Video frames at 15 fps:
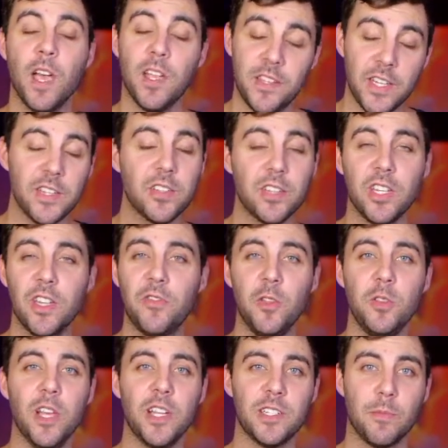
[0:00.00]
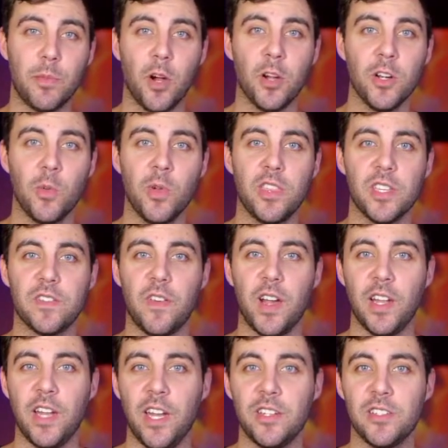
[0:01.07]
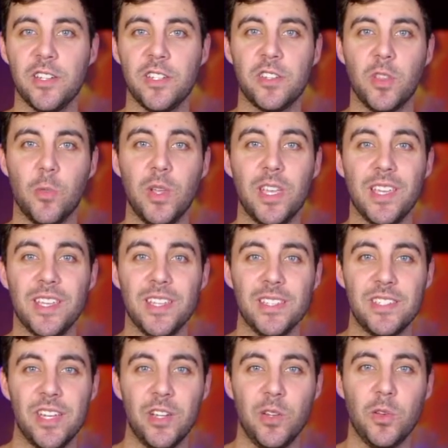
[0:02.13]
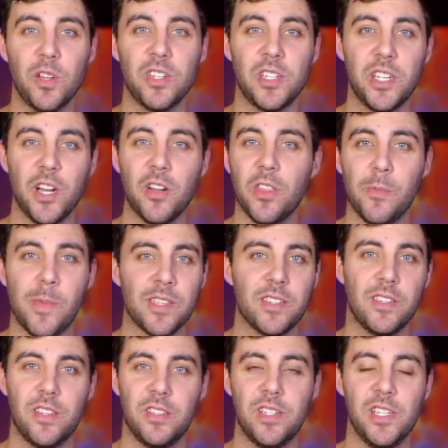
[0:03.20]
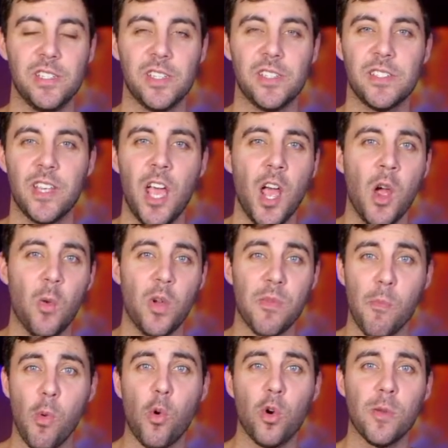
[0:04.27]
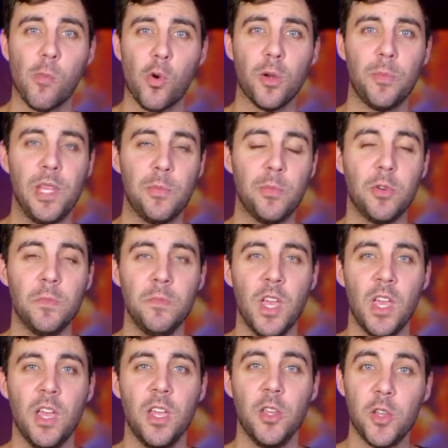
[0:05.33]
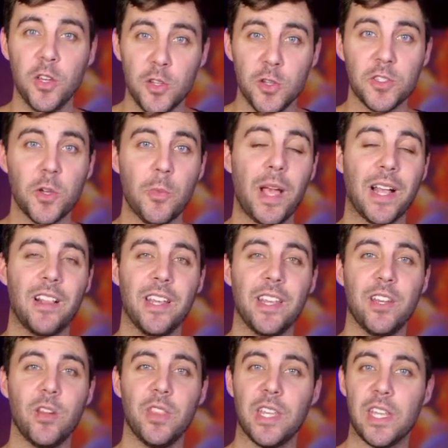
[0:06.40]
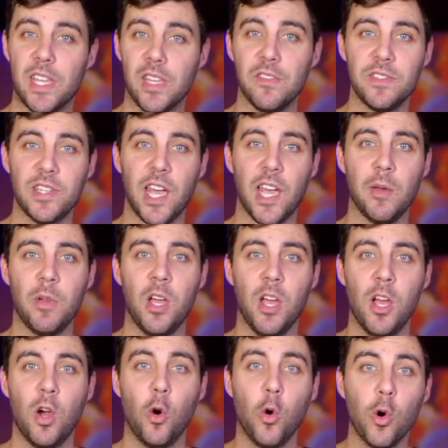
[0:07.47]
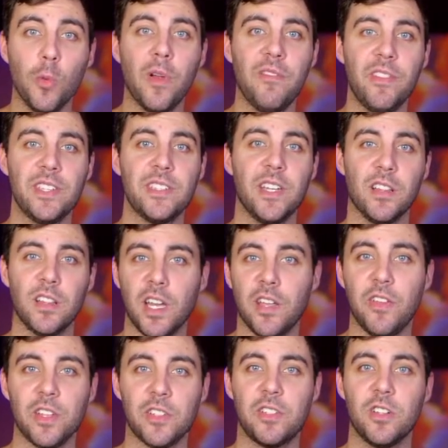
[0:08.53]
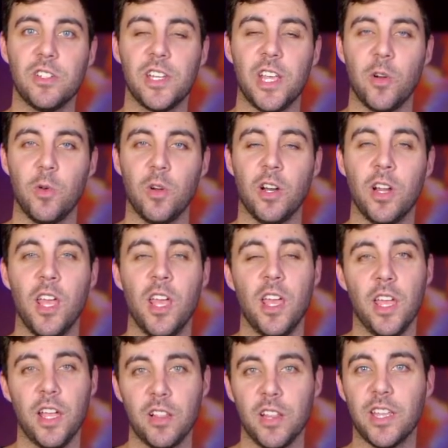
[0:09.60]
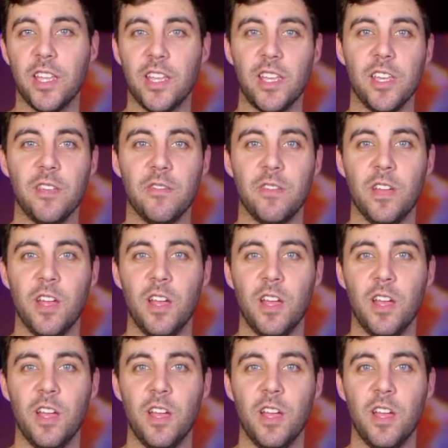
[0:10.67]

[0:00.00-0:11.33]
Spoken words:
Additionally, if you'd like to partner with us financially so that we can continue to share the message of Jesus with more and more people, you can do so by clicking on the Give tab or by visiting lifehousechurch.org and clicking Give.